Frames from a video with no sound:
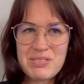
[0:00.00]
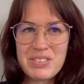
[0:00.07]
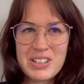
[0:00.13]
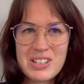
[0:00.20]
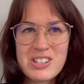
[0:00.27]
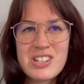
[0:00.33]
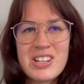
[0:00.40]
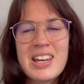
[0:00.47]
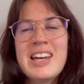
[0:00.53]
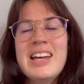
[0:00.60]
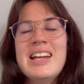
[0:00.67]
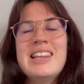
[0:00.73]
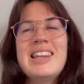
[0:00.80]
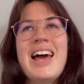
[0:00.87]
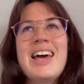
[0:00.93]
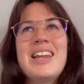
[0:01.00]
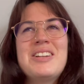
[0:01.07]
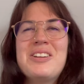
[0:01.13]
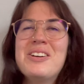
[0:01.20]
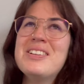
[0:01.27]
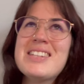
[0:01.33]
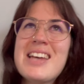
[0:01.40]
fish that
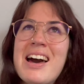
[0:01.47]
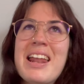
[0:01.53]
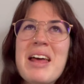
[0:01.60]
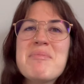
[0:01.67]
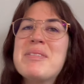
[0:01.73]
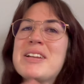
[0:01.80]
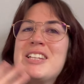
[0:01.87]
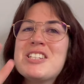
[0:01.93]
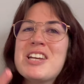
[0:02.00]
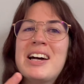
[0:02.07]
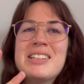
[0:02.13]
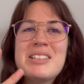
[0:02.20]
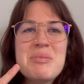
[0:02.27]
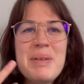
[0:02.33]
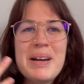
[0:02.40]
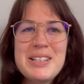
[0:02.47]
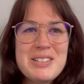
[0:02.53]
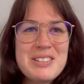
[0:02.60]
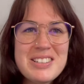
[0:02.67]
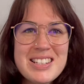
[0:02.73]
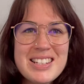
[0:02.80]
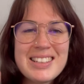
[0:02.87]
turns out had been enchanted by
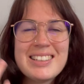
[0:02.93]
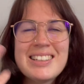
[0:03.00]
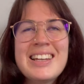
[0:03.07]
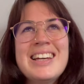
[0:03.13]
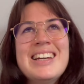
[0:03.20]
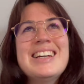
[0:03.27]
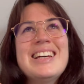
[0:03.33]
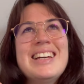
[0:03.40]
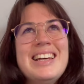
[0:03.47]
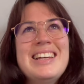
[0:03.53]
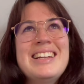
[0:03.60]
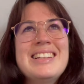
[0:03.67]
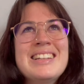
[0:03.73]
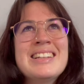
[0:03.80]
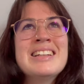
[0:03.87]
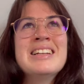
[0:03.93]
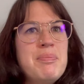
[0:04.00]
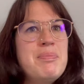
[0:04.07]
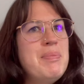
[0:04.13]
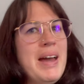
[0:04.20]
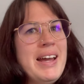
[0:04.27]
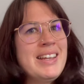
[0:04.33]
Durza
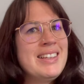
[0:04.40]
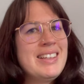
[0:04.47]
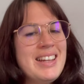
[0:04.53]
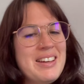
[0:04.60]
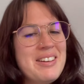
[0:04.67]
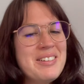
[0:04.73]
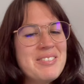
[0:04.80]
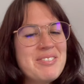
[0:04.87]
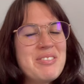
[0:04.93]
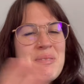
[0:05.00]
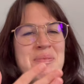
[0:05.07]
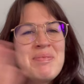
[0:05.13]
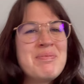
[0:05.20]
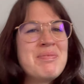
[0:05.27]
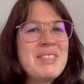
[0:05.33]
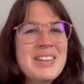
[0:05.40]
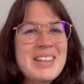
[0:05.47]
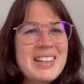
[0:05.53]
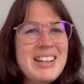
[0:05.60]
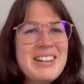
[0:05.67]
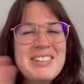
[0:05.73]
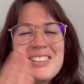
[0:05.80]
back in the day.
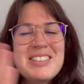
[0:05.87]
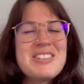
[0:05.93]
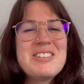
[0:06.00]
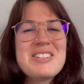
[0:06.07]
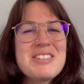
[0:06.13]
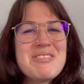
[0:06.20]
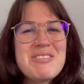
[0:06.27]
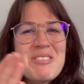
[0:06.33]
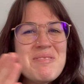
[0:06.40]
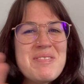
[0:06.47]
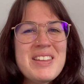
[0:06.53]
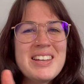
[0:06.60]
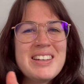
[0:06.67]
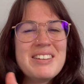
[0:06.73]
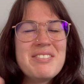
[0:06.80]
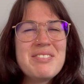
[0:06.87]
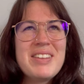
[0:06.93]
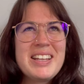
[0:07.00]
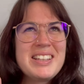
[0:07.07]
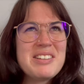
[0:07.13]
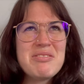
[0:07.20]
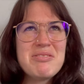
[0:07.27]
Durza from the,
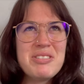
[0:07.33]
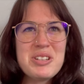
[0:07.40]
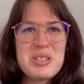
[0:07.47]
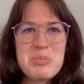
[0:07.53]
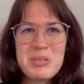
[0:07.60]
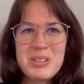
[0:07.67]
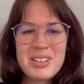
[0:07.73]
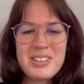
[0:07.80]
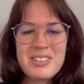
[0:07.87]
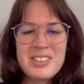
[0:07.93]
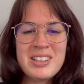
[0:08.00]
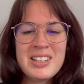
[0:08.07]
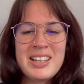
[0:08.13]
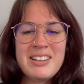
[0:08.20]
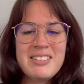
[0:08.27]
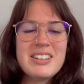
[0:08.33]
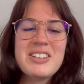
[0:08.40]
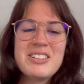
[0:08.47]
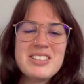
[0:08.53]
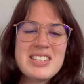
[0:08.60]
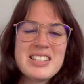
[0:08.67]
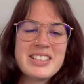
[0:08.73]
like, the first book in the
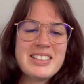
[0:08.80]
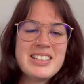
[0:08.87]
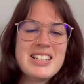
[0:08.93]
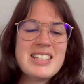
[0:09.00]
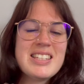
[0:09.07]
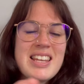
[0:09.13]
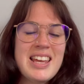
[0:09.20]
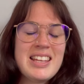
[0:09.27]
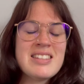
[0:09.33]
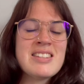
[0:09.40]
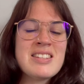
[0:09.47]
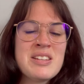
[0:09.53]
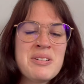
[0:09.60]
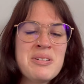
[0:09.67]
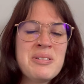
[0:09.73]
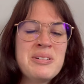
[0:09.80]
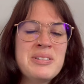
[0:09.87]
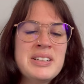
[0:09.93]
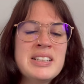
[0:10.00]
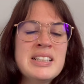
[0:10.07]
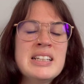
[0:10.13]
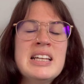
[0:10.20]
Aragon series. And so
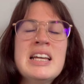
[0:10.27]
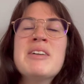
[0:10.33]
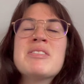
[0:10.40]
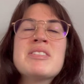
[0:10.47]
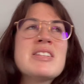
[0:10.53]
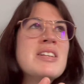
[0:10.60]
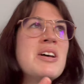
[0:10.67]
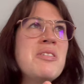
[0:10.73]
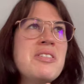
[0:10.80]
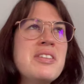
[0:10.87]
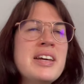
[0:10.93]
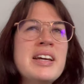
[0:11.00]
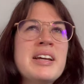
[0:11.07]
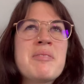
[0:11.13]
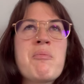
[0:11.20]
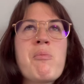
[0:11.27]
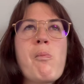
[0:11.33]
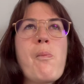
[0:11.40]
this whole thing,